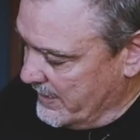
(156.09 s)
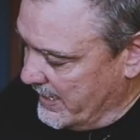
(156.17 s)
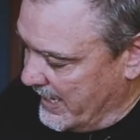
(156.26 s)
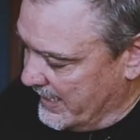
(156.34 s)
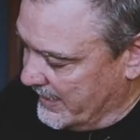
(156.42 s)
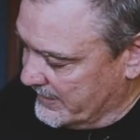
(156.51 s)

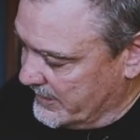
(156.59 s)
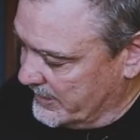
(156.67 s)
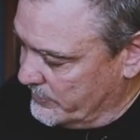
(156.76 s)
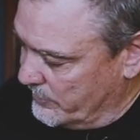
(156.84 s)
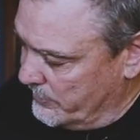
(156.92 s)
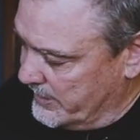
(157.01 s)
and as I
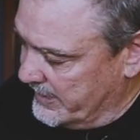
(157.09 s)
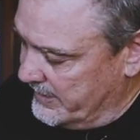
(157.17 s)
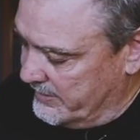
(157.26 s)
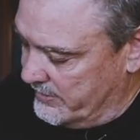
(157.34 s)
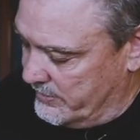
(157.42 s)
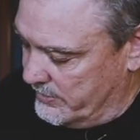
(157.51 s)
turn it,
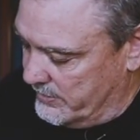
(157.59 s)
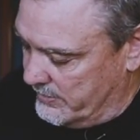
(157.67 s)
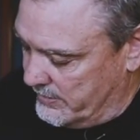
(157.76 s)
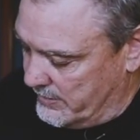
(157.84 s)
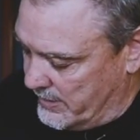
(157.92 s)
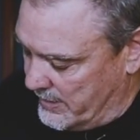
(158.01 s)

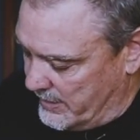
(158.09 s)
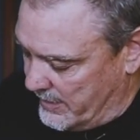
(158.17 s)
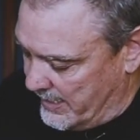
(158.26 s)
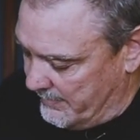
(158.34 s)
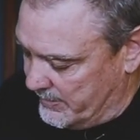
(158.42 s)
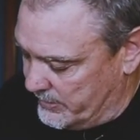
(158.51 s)

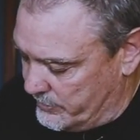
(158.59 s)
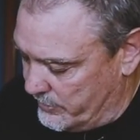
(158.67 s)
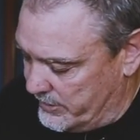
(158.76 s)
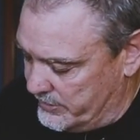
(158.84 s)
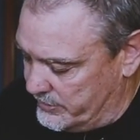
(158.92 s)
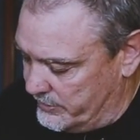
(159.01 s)
I'm going to turn
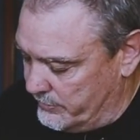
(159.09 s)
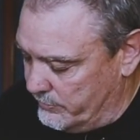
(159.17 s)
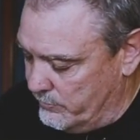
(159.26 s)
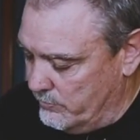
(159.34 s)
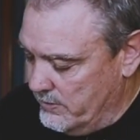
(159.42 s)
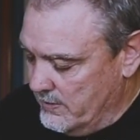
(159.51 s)
it
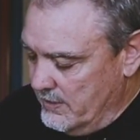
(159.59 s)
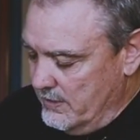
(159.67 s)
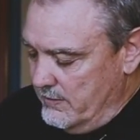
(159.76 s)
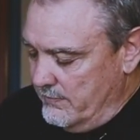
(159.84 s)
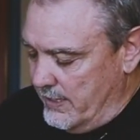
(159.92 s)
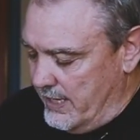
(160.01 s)
to
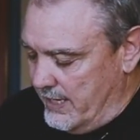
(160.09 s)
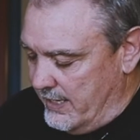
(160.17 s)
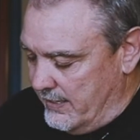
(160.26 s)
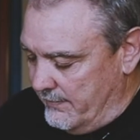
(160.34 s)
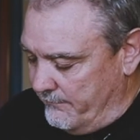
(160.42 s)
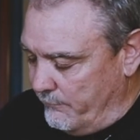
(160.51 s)

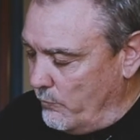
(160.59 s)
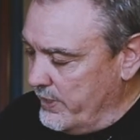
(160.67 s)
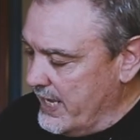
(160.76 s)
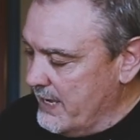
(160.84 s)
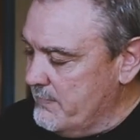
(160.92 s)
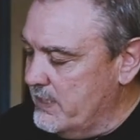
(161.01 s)

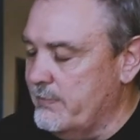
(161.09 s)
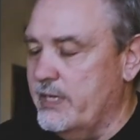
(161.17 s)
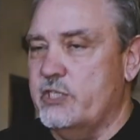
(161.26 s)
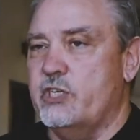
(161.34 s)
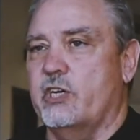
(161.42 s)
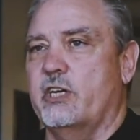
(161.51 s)
48
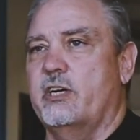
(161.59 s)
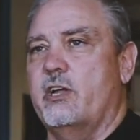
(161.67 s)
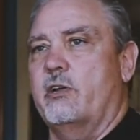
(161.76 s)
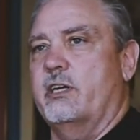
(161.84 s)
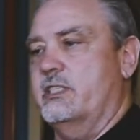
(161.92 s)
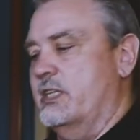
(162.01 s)
millimeters, and you're going to
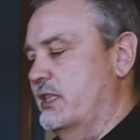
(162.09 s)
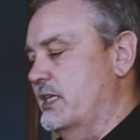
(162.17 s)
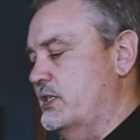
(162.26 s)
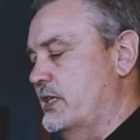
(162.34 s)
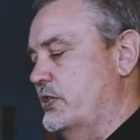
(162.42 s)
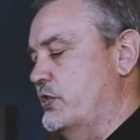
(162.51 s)
notice that
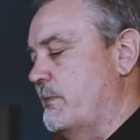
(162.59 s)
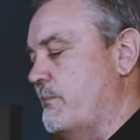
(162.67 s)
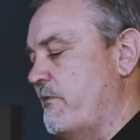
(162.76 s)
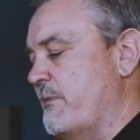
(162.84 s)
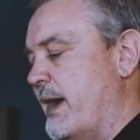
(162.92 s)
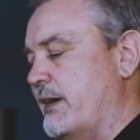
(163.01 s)
this thing should
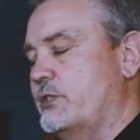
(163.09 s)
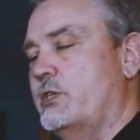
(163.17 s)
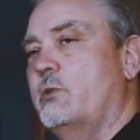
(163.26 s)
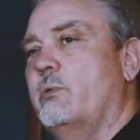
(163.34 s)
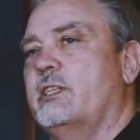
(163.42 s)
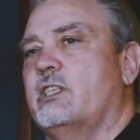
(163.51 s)
move about
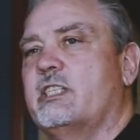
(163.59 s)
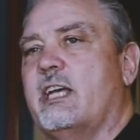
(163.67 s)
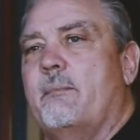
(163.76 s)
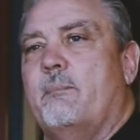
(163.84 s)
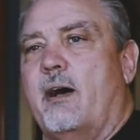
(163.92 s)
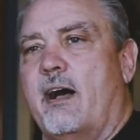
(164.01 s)
2 inches
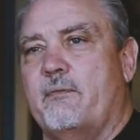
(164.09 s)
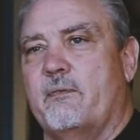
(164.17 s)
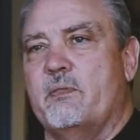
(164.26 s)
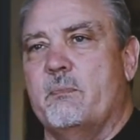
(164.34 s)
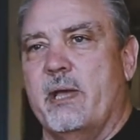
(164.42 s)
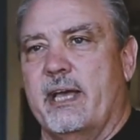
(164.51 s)
up off of
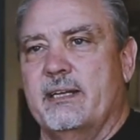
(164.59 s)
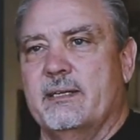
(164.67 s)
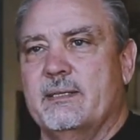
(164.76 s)
the bed.